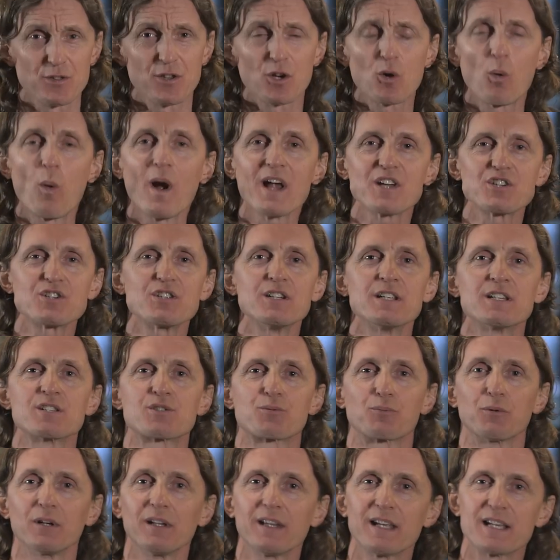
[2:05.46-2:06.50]
the question is
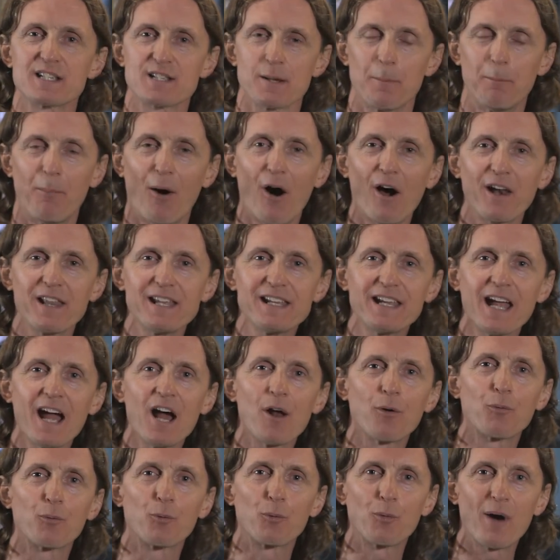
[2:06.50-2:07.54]
really, is a Body
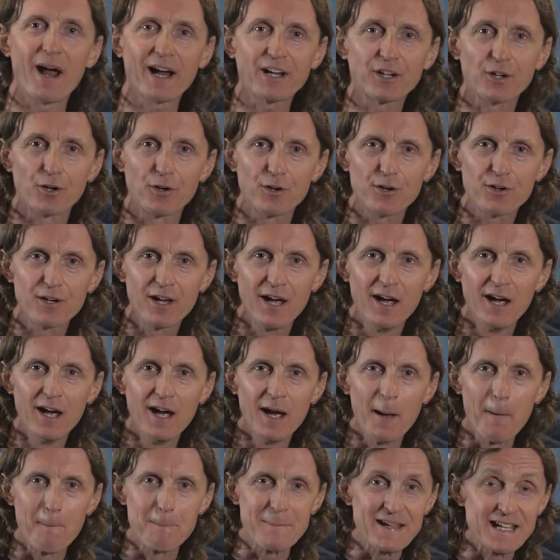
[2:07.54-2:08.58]
Count record
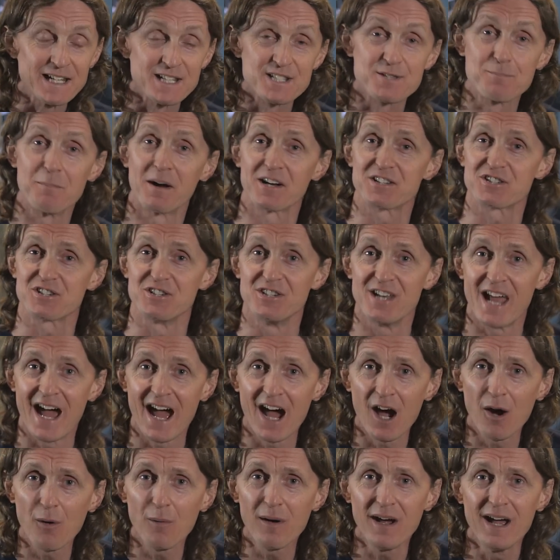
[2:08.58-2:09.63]
mean as much
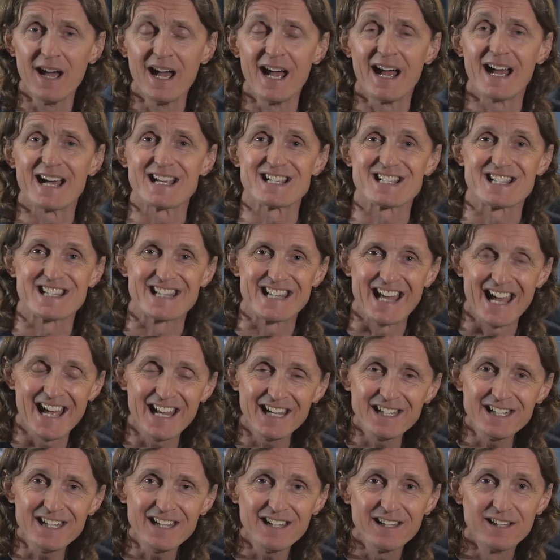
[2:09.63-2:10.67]
now as
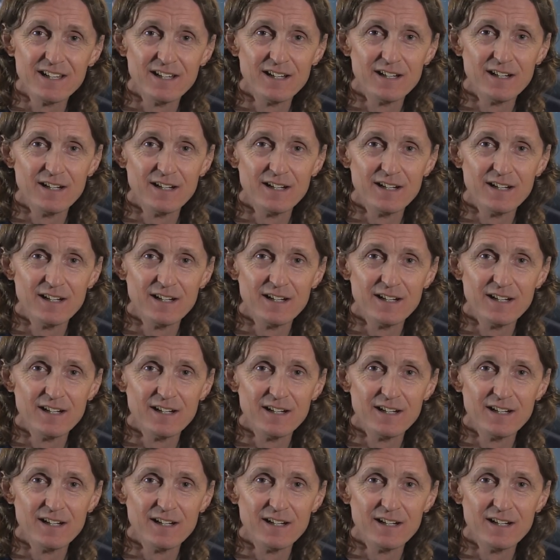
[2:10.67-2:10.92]
then?